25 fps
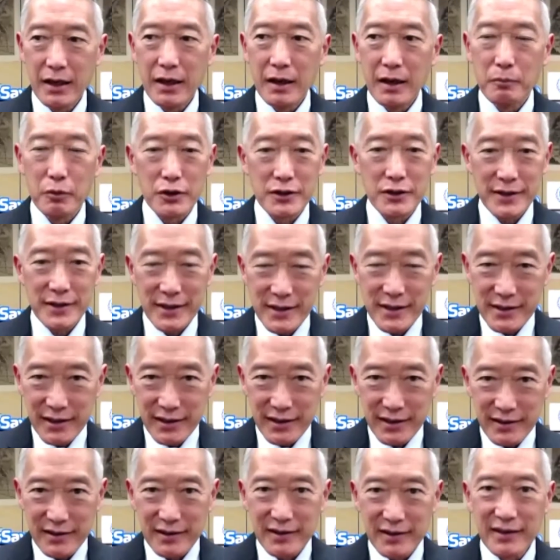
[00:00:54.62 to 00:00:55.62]

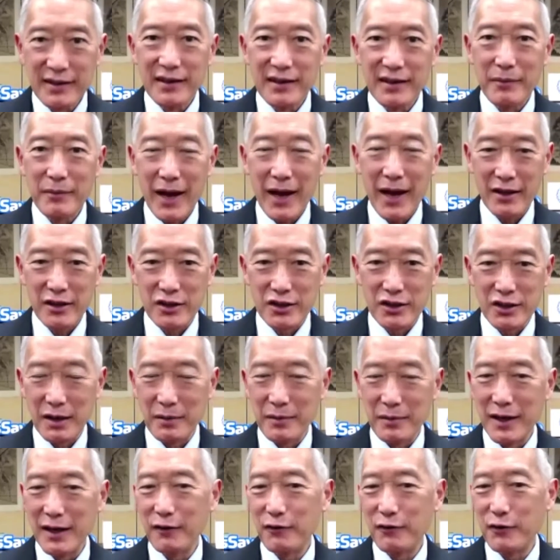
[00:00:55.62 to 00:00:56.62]
persistent pathogen.
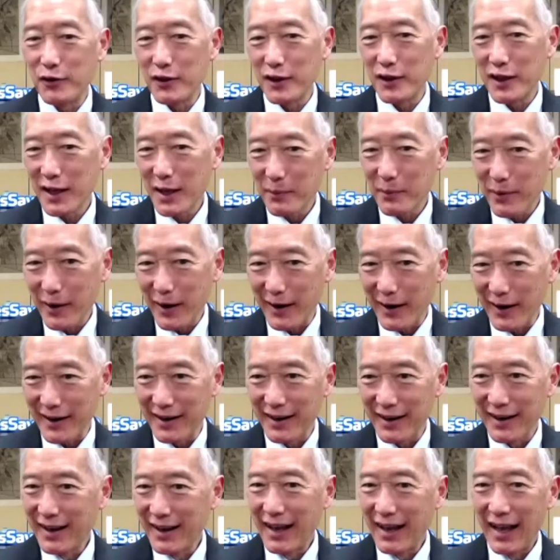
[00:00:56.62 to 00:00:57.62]
I mean, if you think about
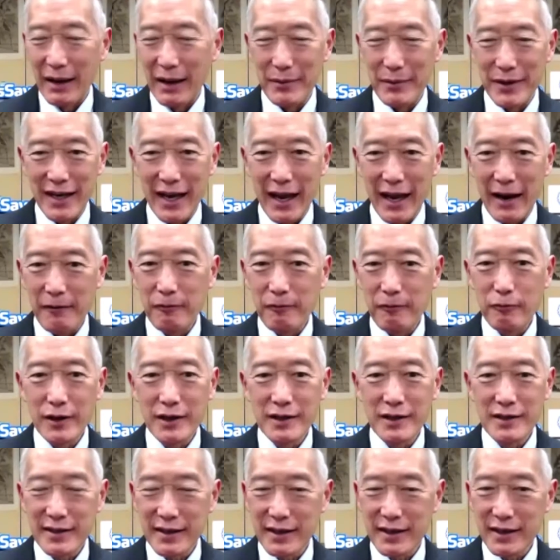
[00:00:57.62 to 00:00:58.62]
it, I mean,
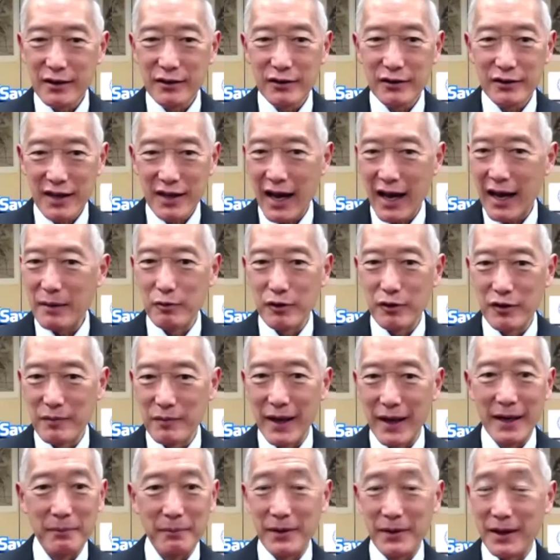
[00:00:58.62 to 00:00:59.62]
every single time we've
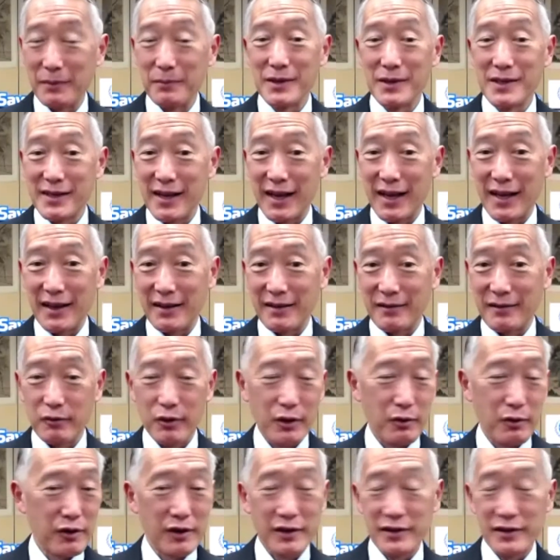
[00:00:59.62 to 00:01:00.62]
made a big mistake,
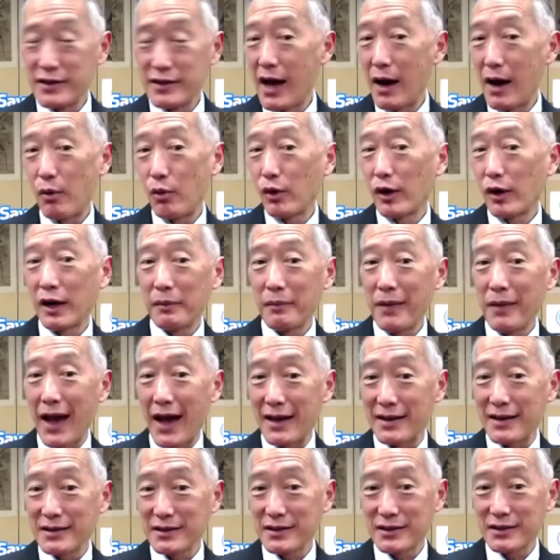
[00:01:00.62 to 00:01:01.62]
whether it's not wearing
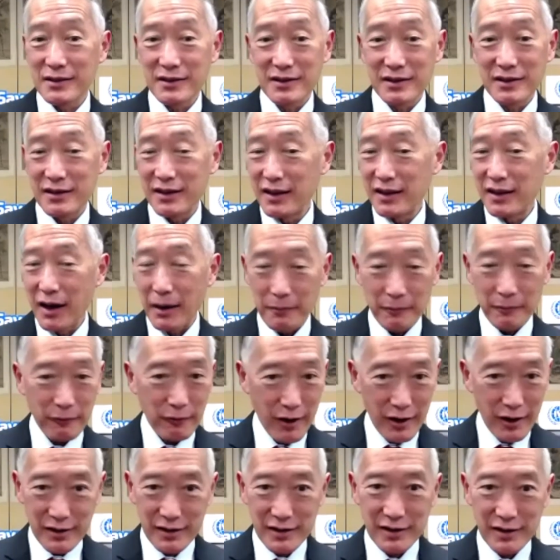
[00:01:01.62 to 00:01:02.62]
masks up
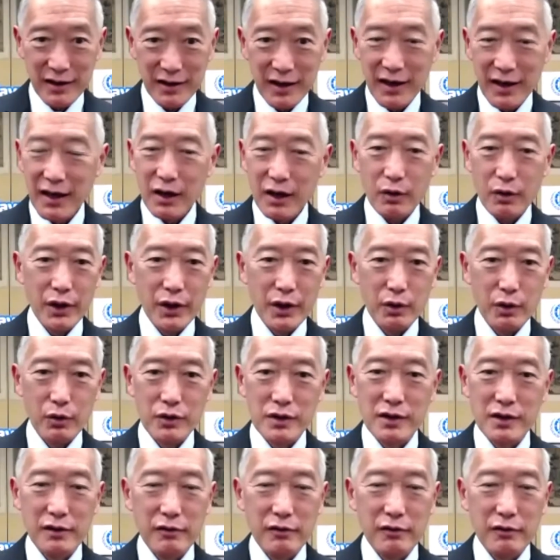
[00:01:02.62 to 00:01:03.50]
front, whether it was